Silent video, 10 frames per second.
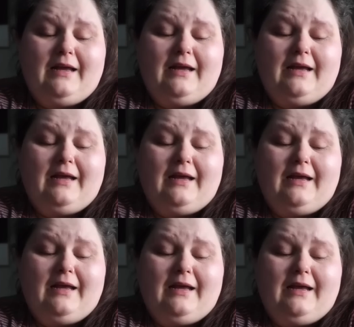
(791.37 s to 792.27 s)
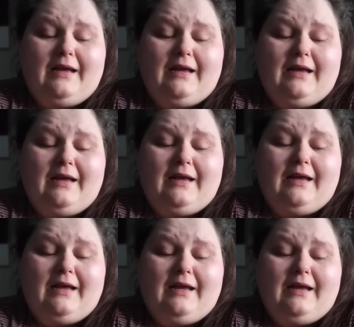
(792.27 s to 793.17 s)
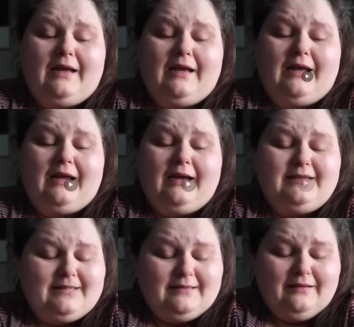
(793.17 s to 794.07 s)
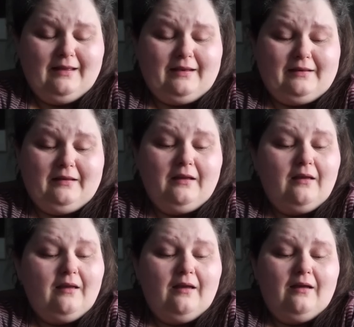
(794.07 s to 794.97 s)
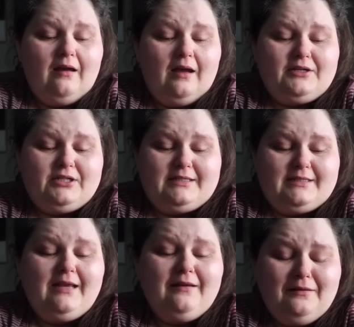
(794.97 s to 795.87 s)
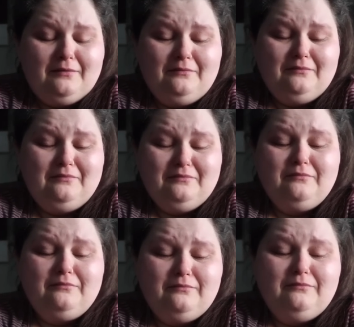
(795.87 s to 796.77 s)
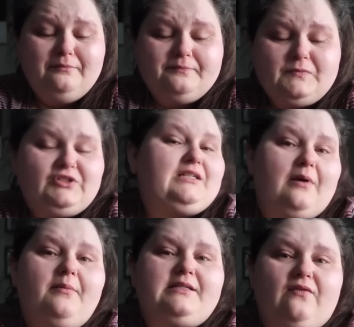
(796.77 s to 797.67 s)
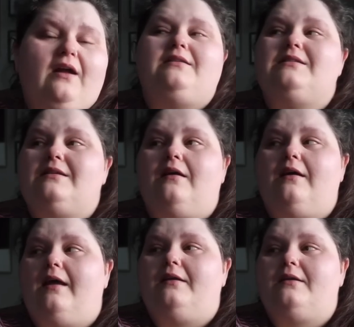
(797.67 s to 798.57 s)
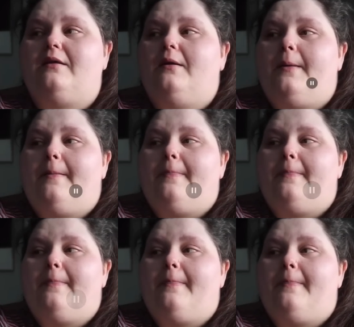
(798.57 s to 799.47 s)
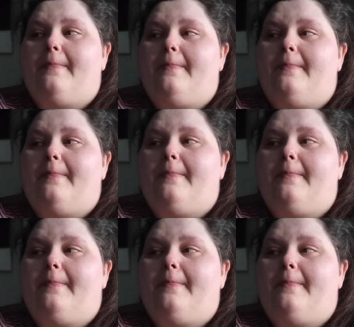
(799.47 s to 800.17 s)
Did she? Counting. It's, and I just, she's my best friend, and... Where are the tears?